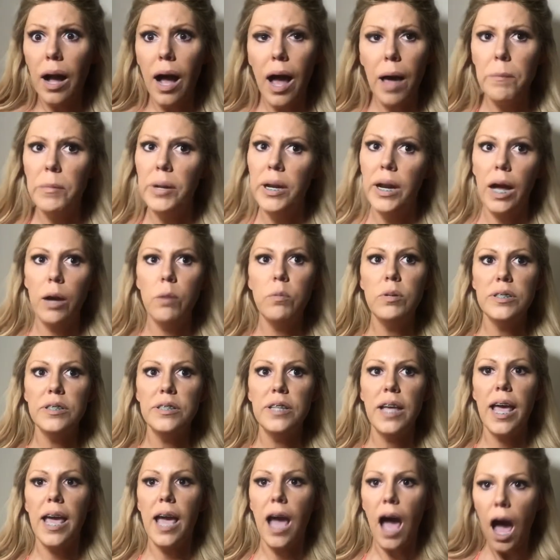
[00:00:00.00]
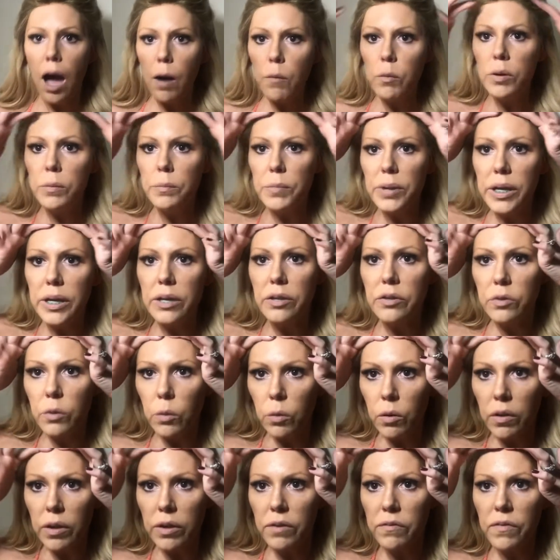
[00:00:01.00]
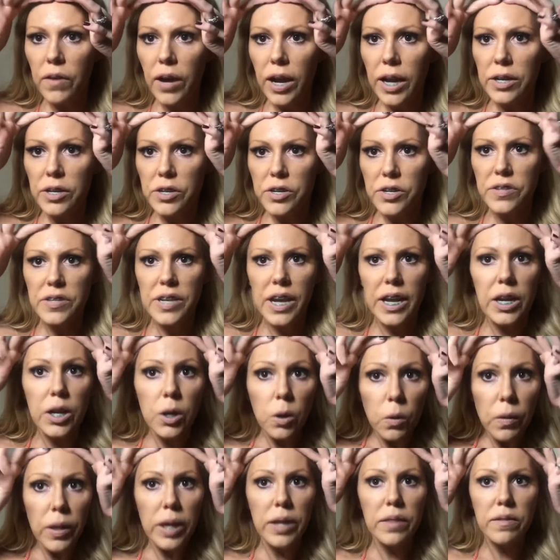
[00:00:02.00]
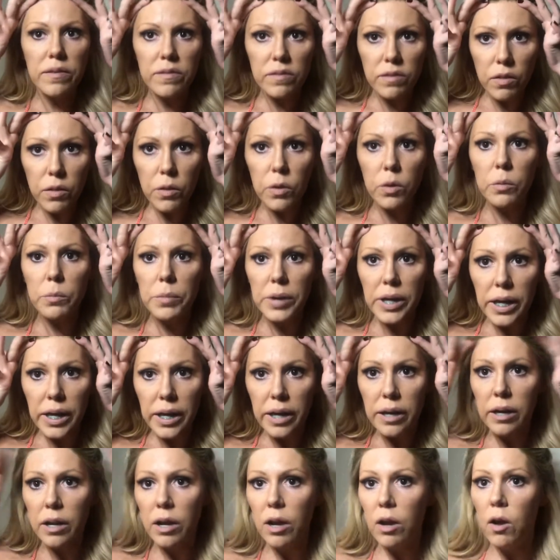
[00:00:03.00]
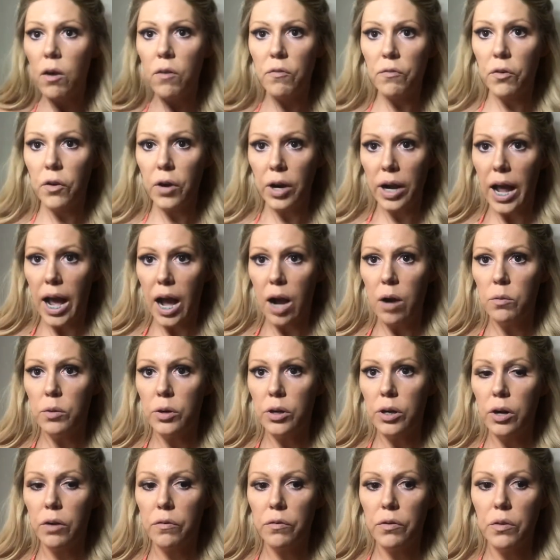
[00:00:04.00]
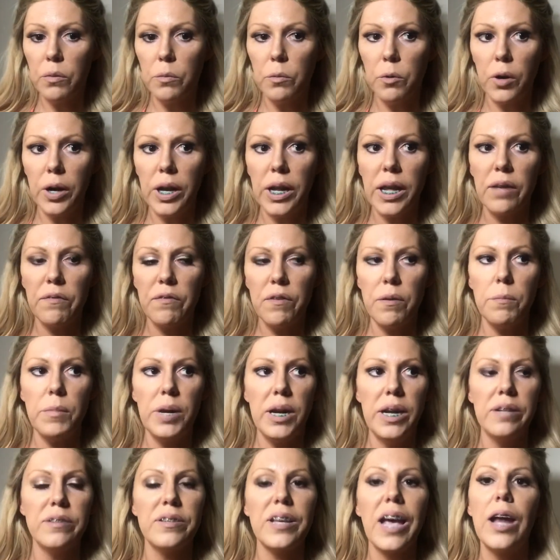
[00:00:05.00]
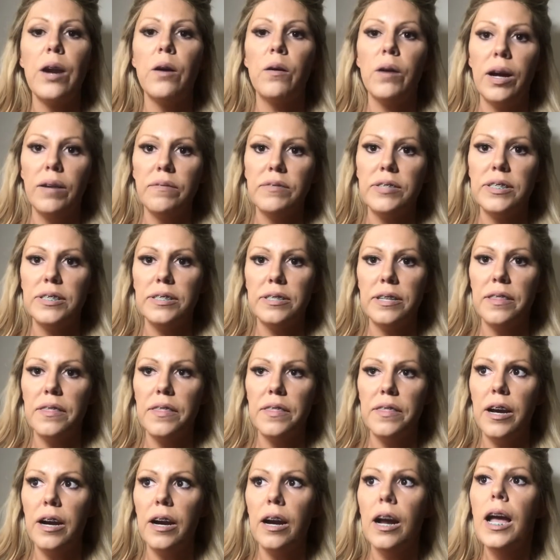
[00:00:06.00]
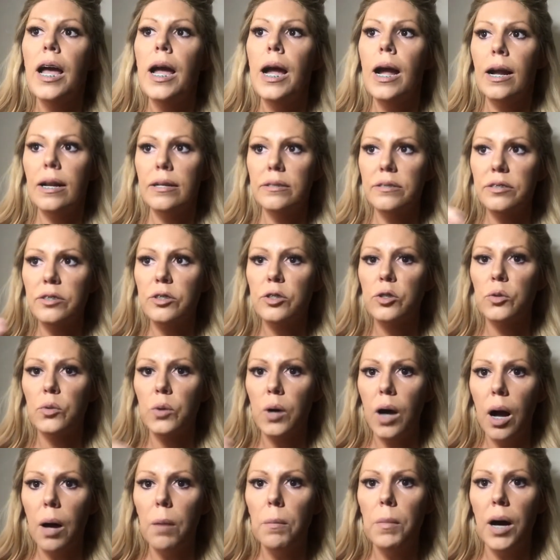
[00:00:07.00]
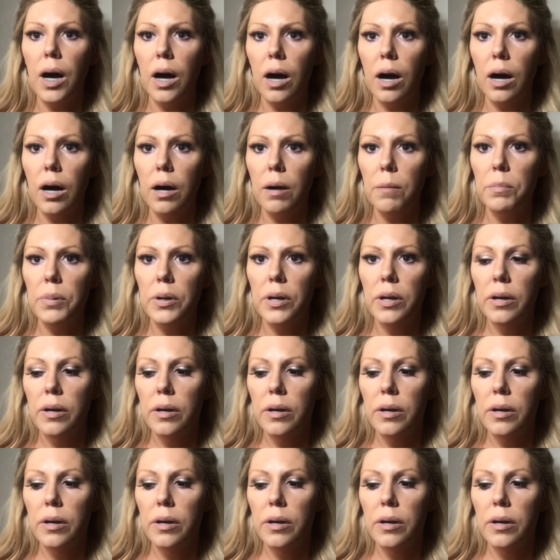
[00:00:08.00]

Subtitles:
I mean, I would say I would be totally fine to just kind of go like this a little bit for an hour over the morning if it means I don't have to sit there and scrub up